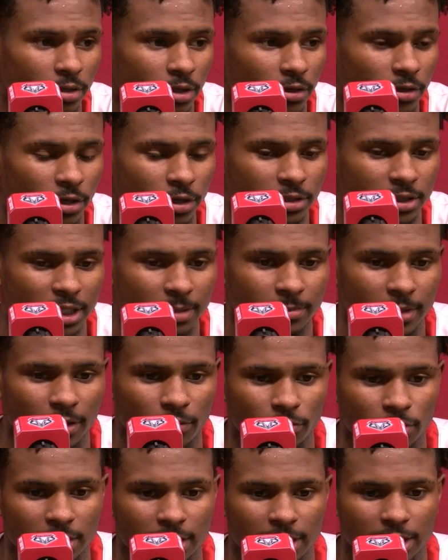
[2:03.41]
You know, they're a team
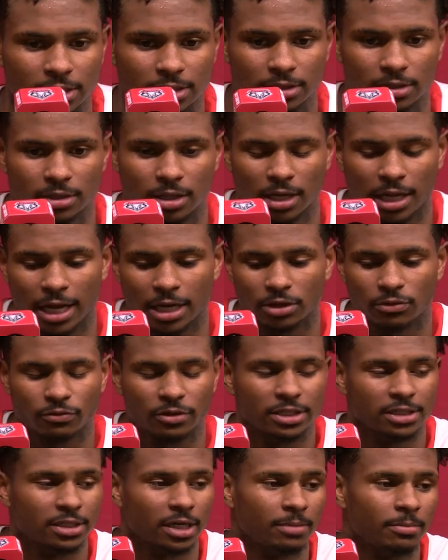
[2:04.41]
that really gets a lot of
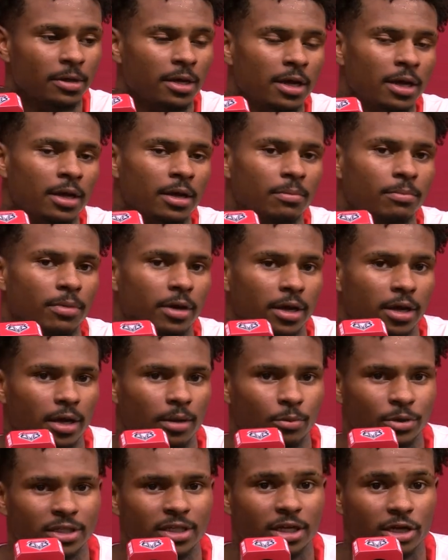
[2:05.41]
threes up.
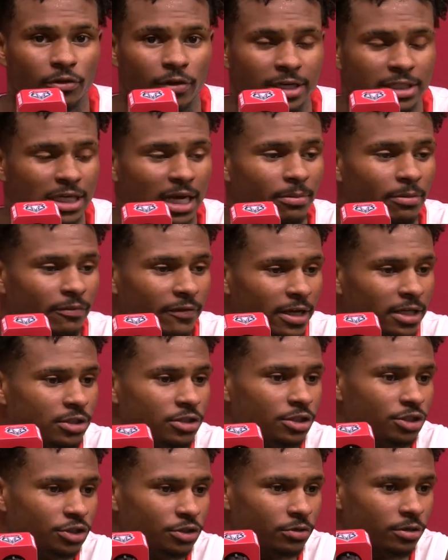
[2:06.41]
But we did a great job of
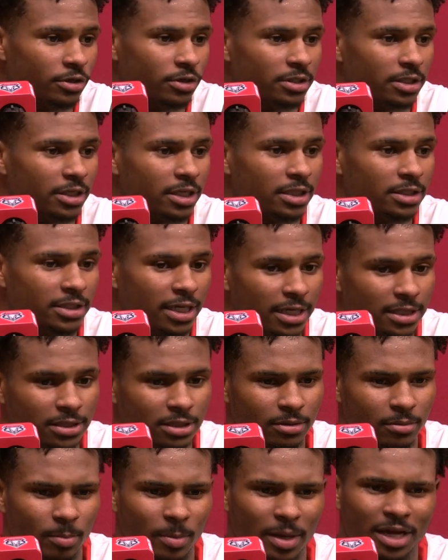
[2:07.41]
getting to shooters and
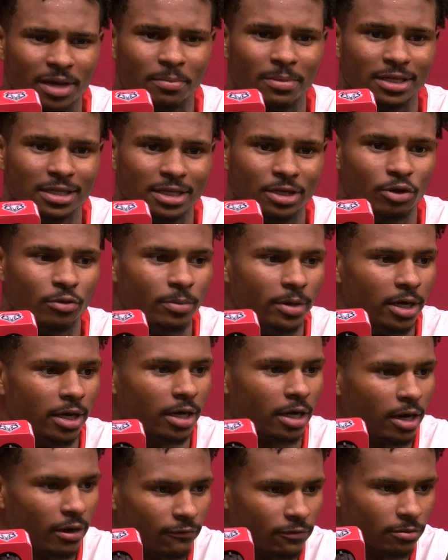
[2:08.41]
contesting them, make them a little bit
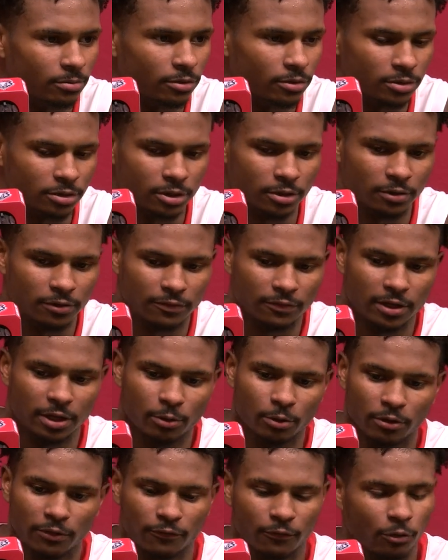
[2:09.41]
uncomfortable. So if they
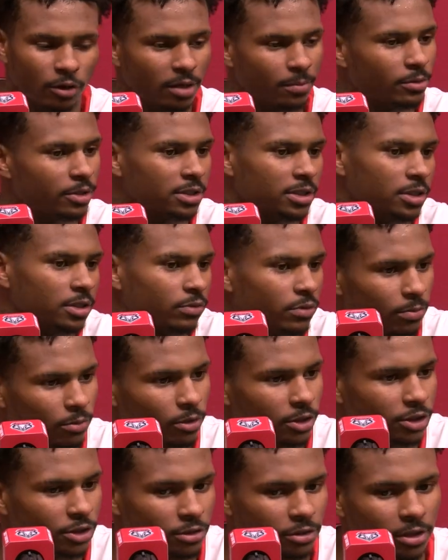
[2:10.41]
were a 40%
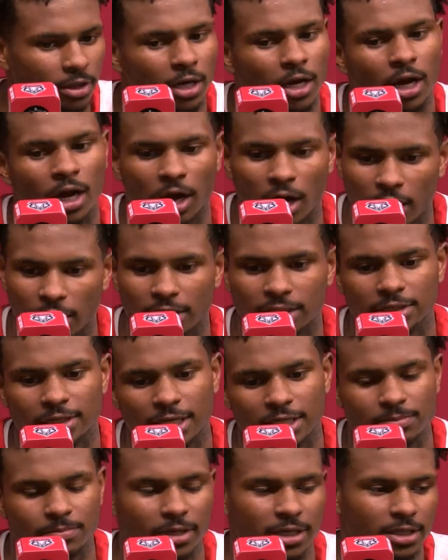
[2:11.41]
three-point shooter, our
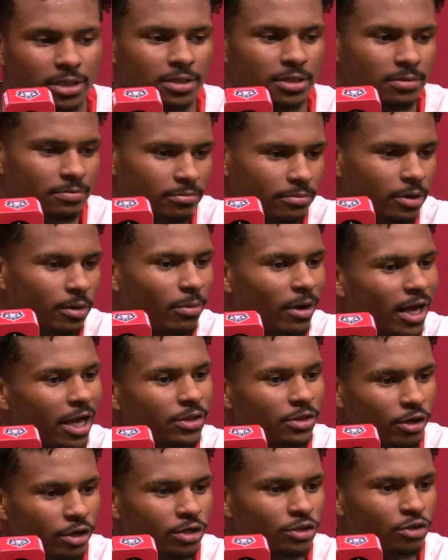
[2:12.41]
contest made it, you know,
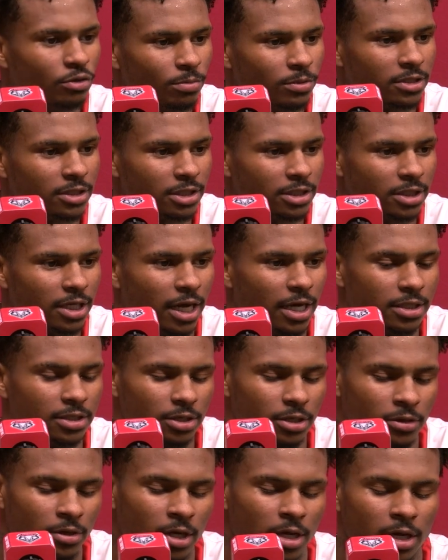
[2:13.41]
probably a 32% shot.
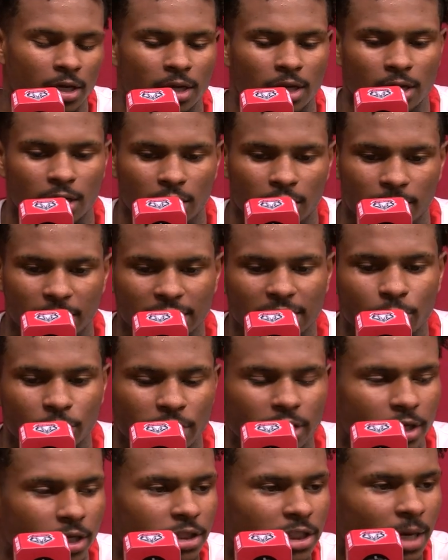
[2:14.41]
So I think
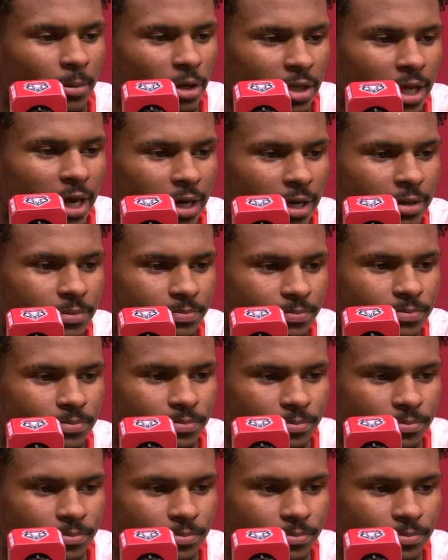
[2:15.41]
we did a good job on that end.